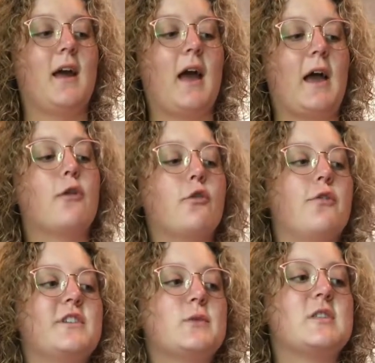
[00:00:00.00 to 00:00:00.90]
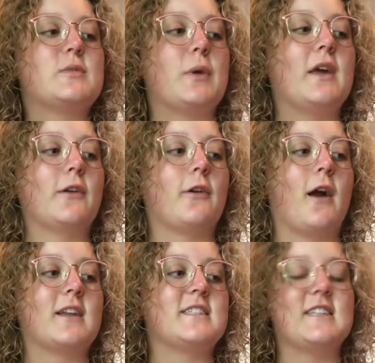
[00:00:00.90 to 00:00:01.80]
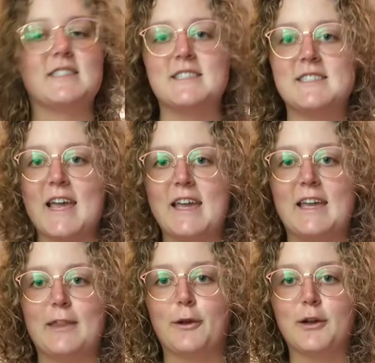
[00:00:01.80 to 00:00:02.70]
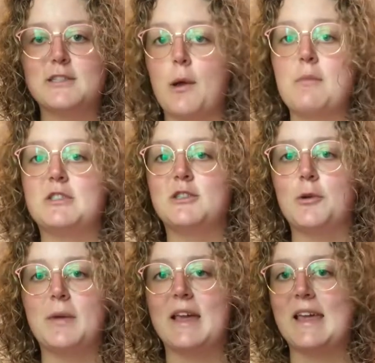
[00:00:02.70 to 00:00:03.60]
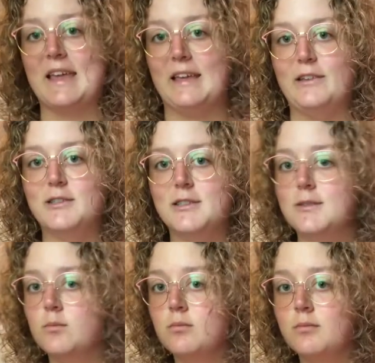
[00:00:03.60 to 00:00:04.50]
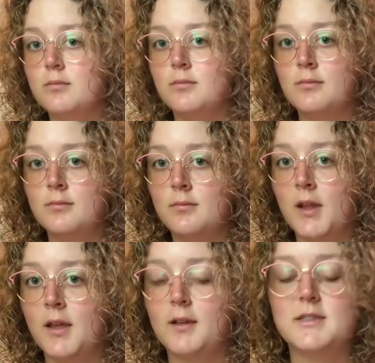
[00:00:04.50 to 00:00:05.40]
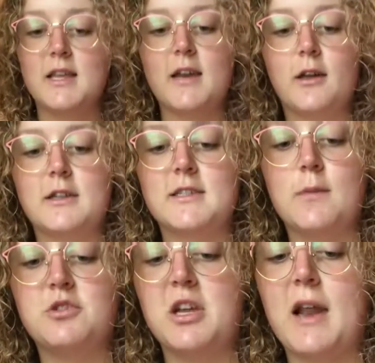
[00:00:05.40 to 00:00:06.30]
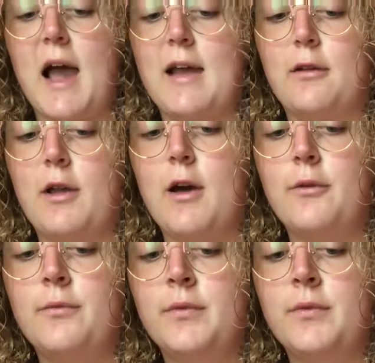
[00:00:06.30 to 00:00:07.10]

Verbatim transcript: I don't know if this one's sweetened or not because it doesn't say either. So I'm assuming it is. Is that a good assumption? I don't know.